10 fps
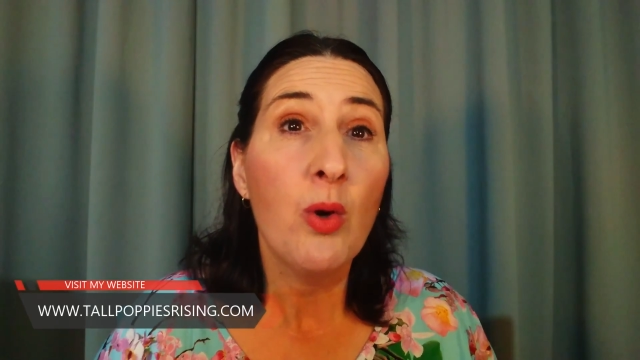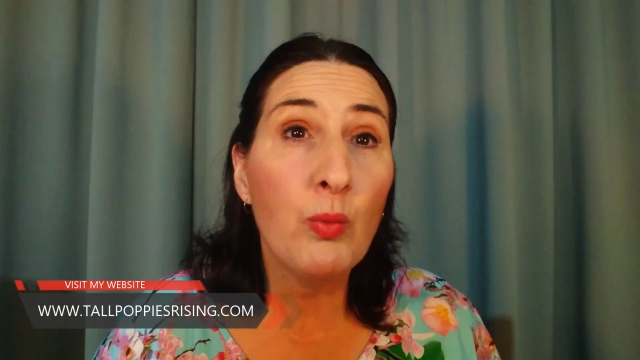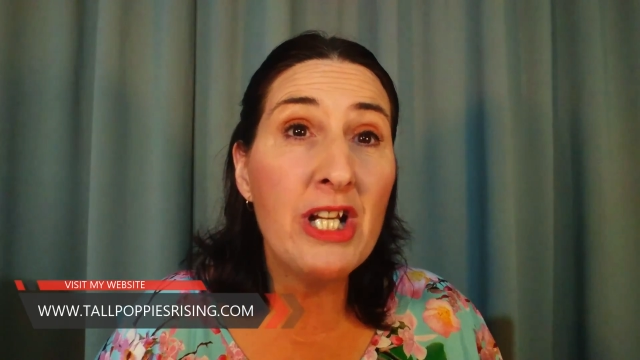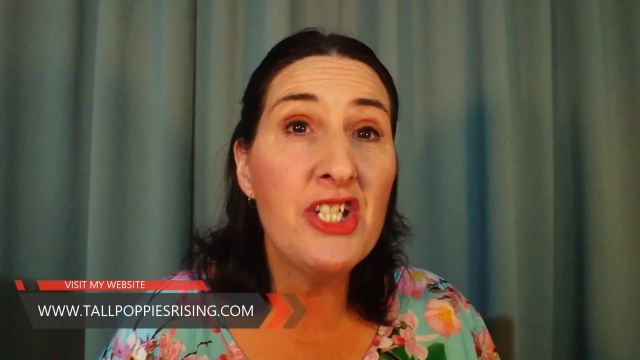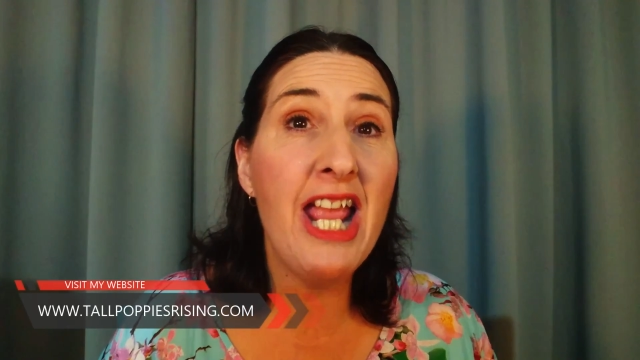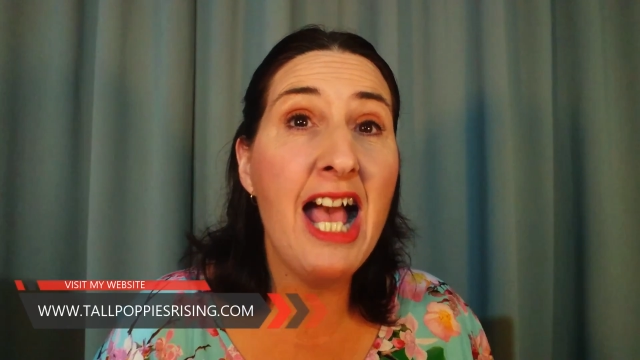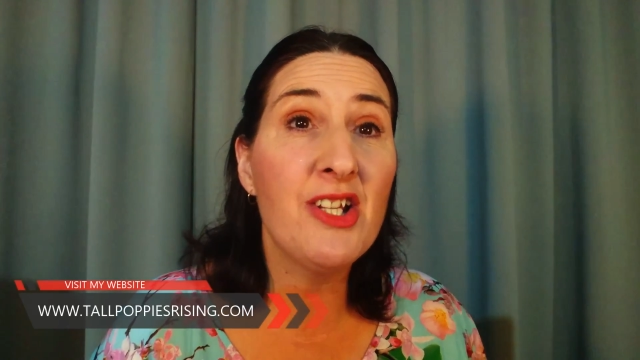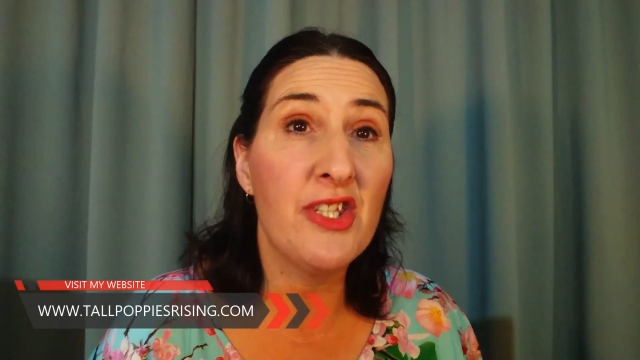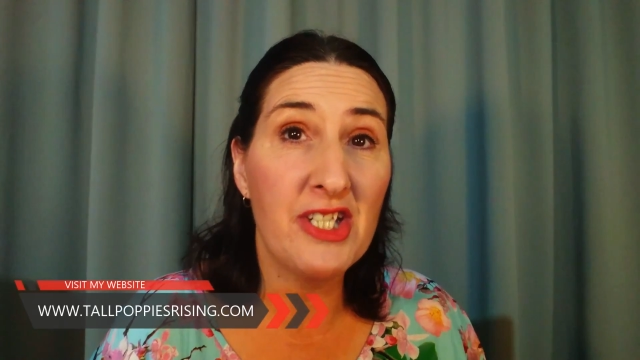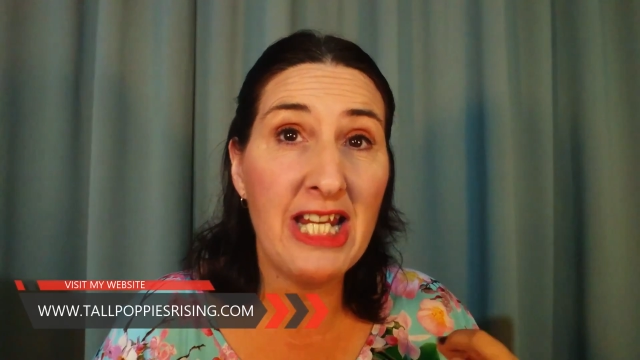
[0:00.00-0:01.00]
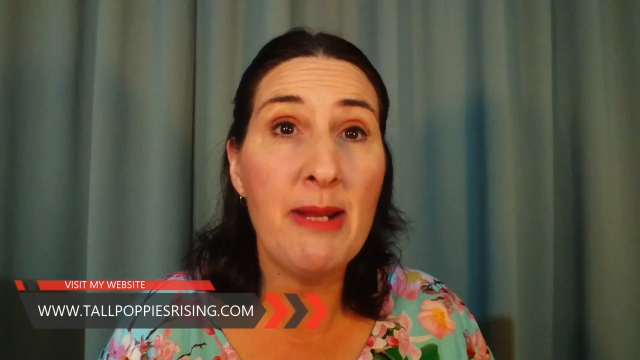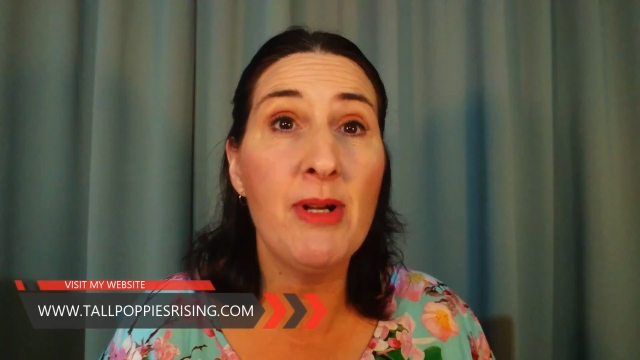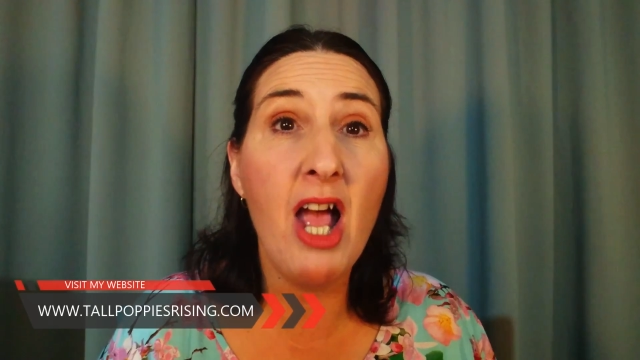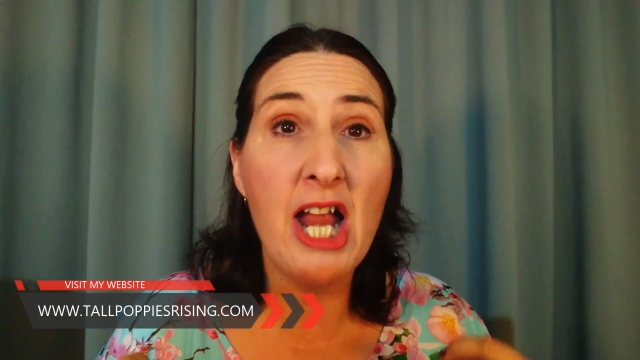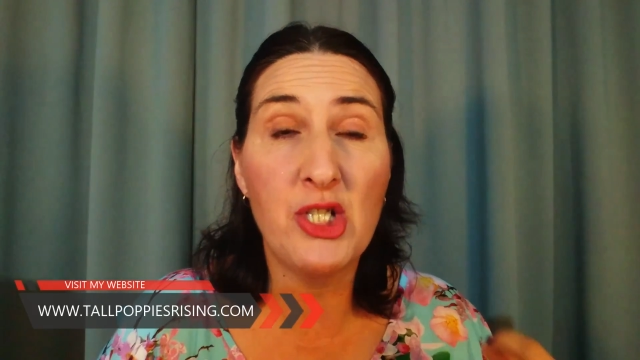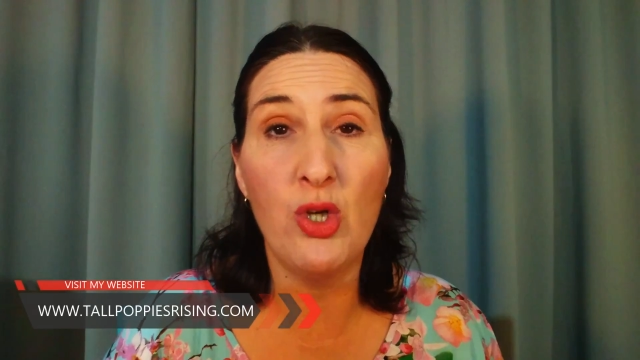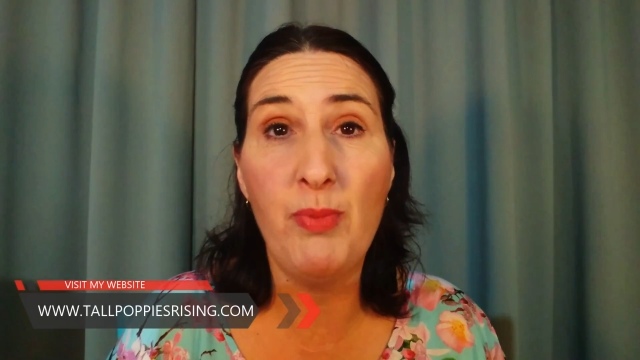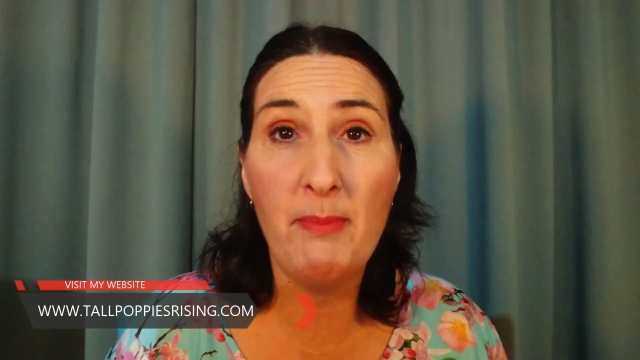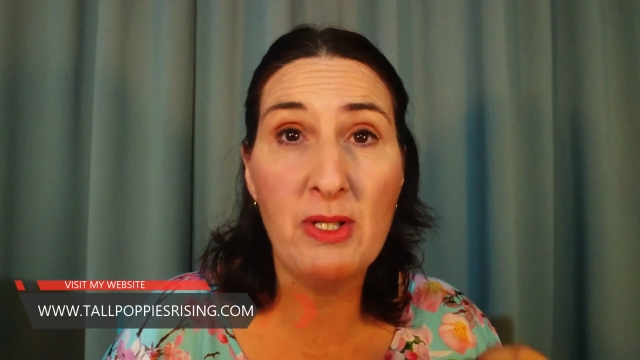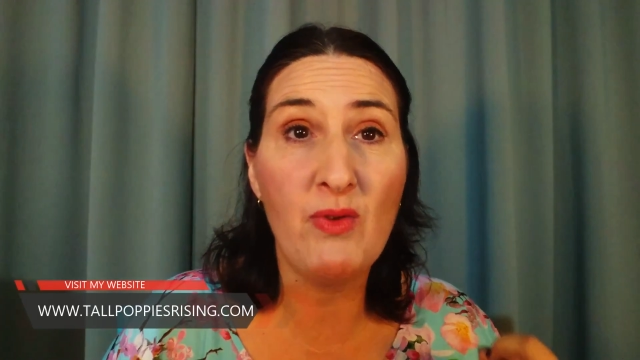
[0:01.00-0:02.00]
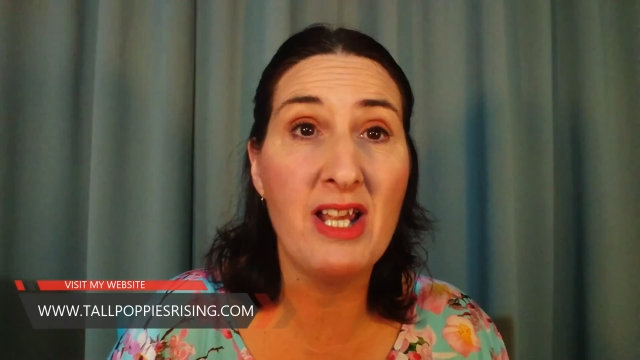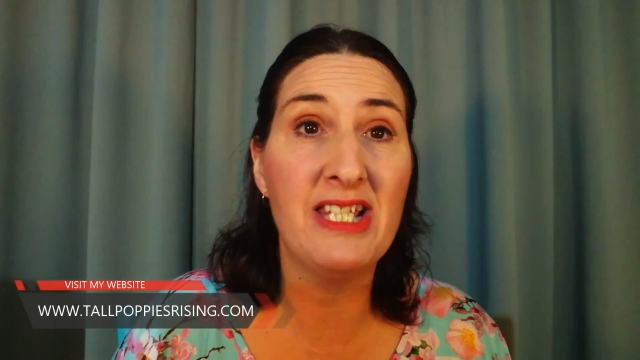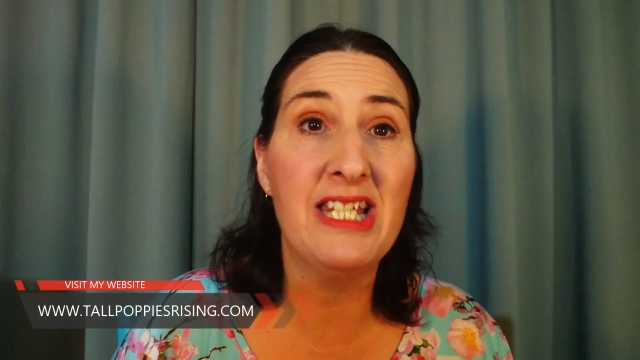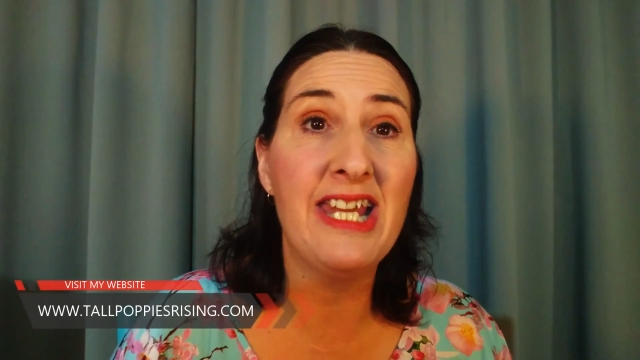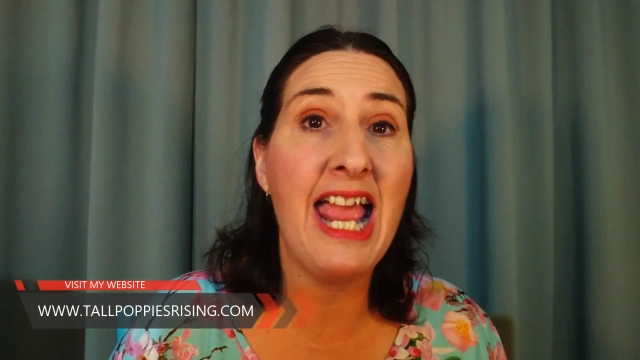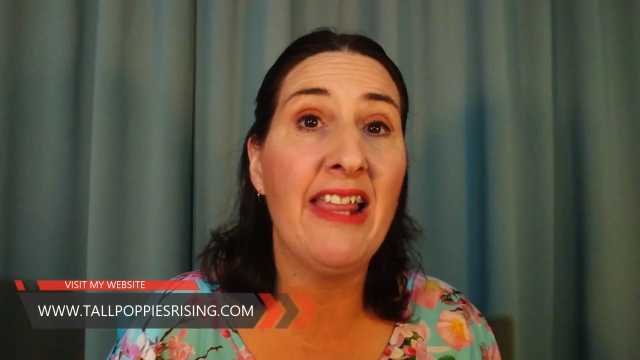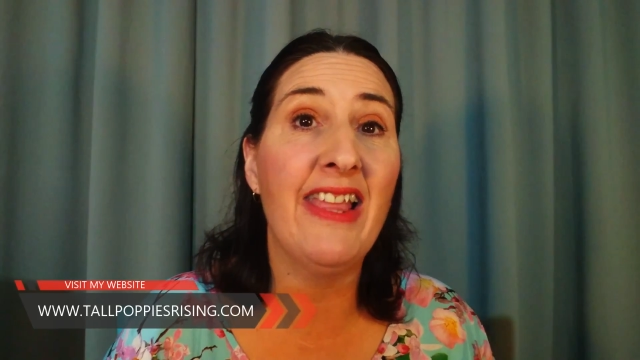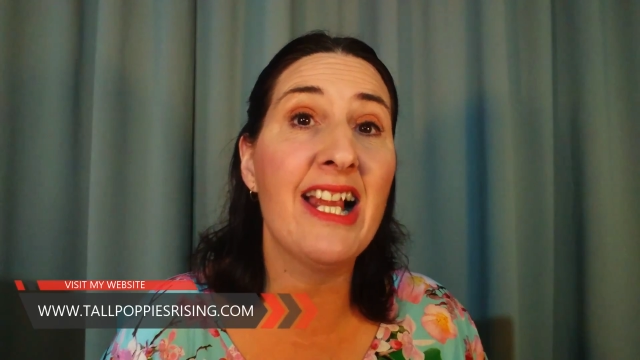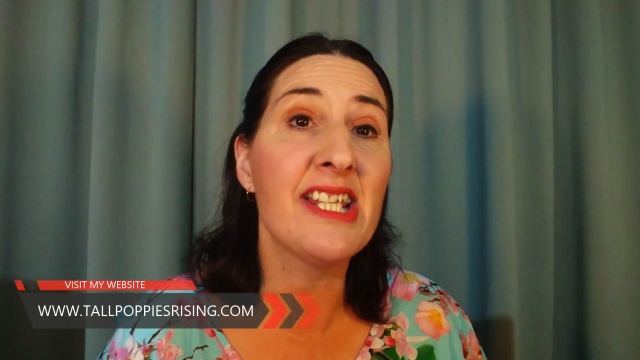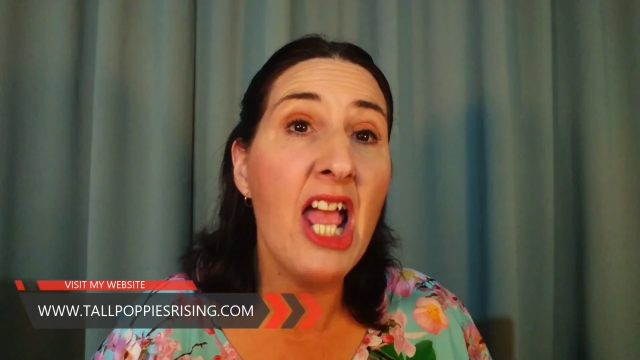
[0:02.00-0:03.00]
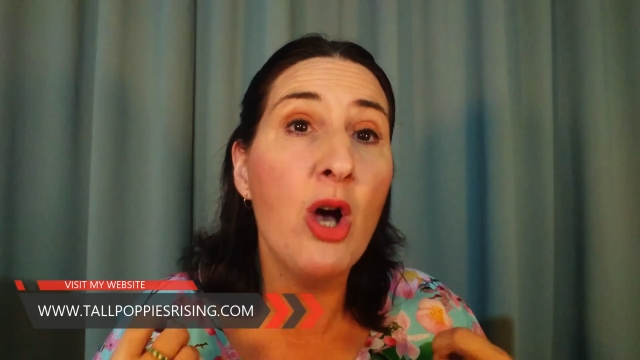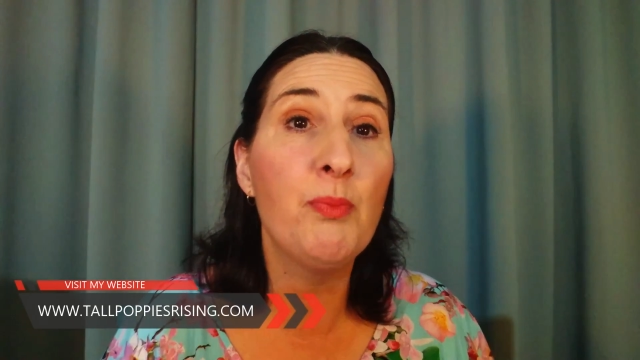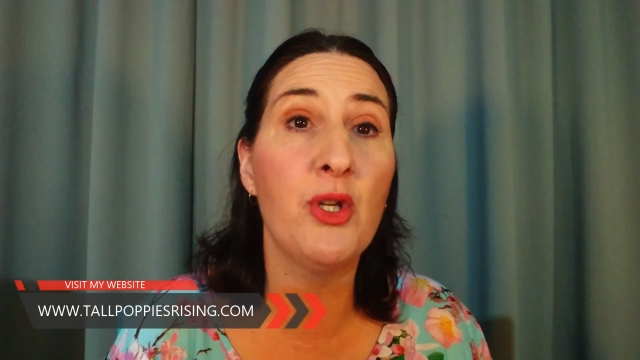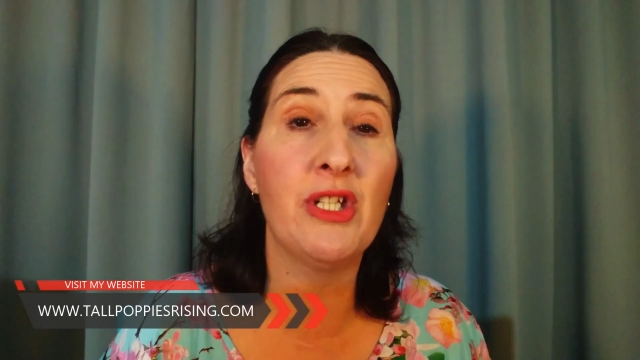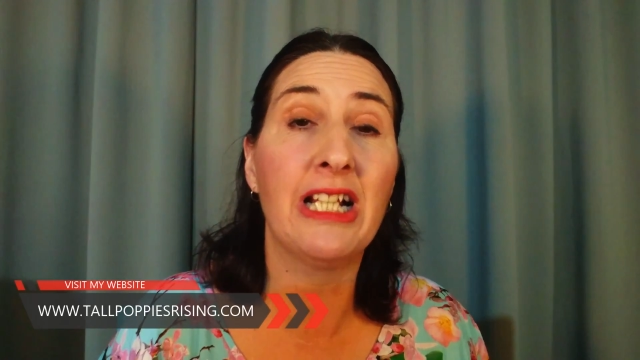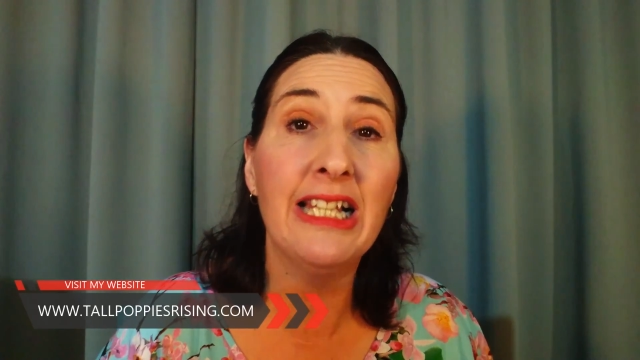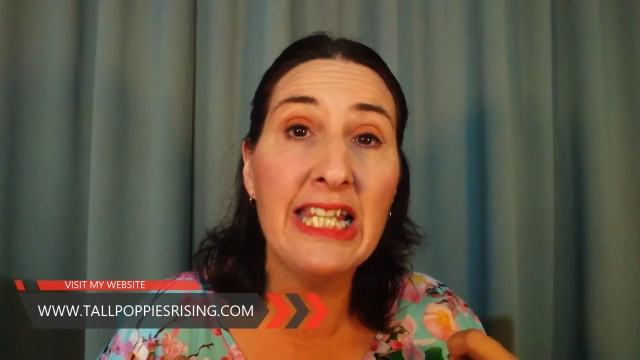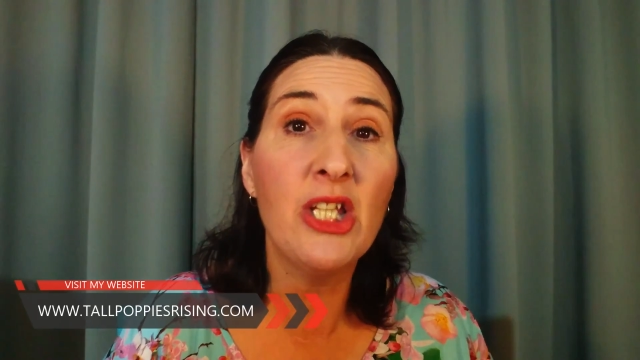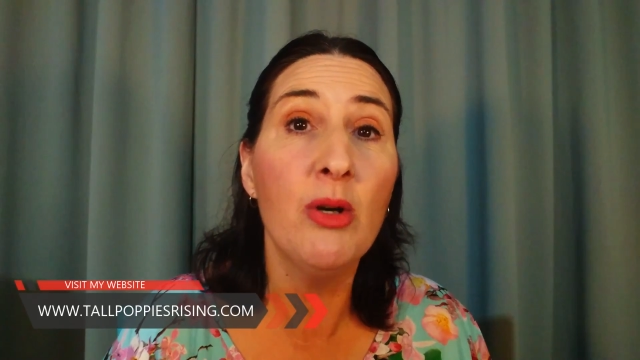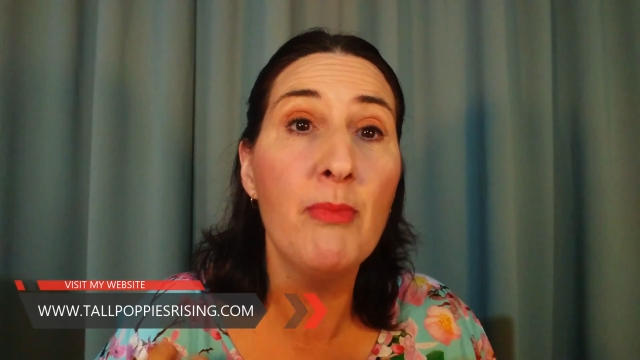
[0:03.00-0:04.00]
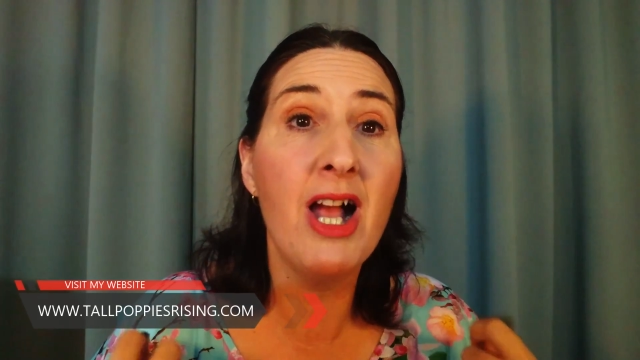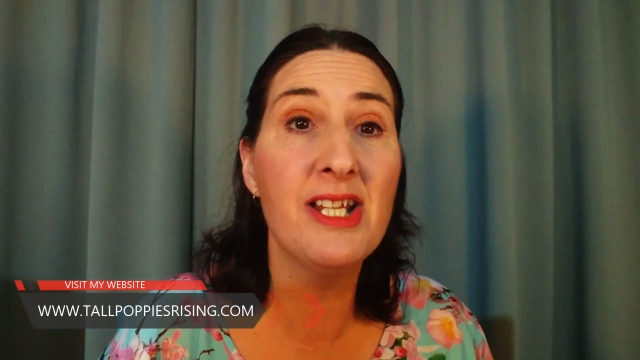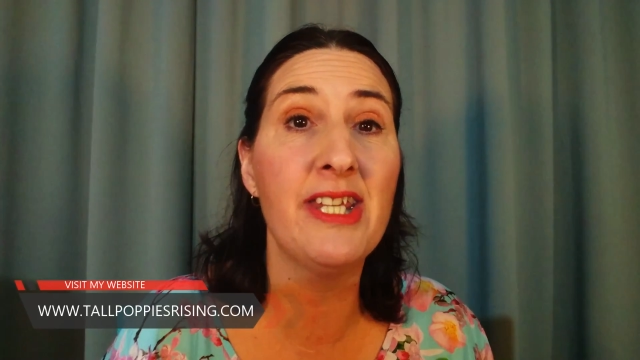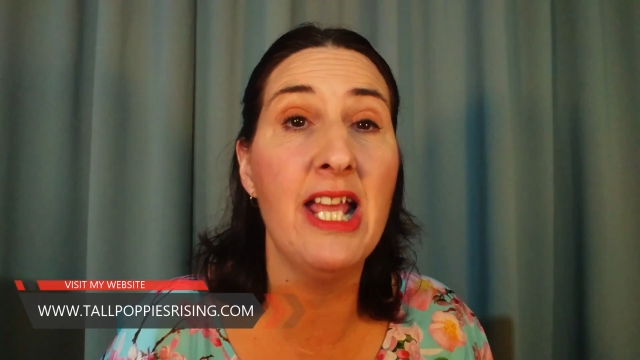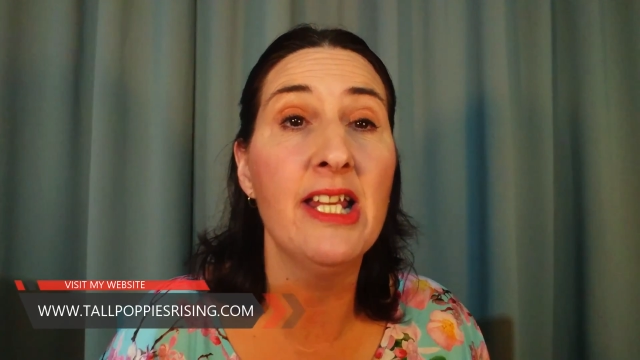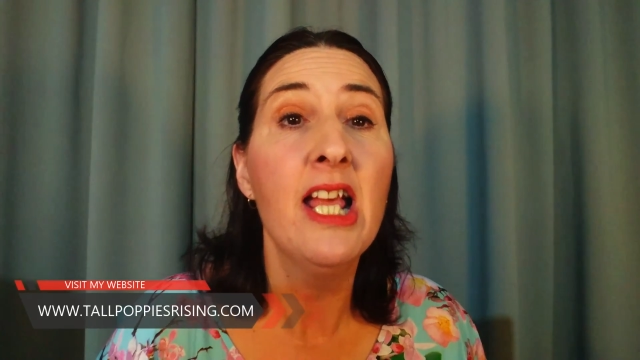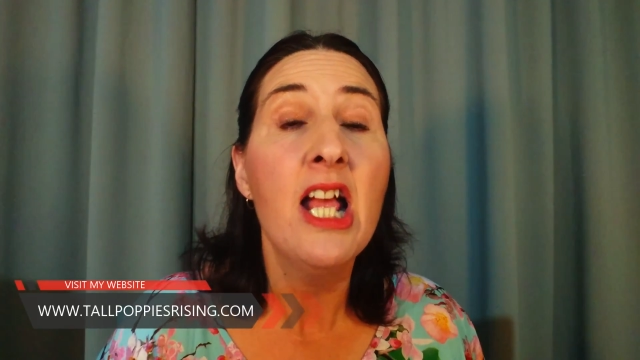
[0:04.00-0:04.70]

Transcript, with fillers: reach out to the team and I at Tall Poppies Rising today and let us help you to clear your mindset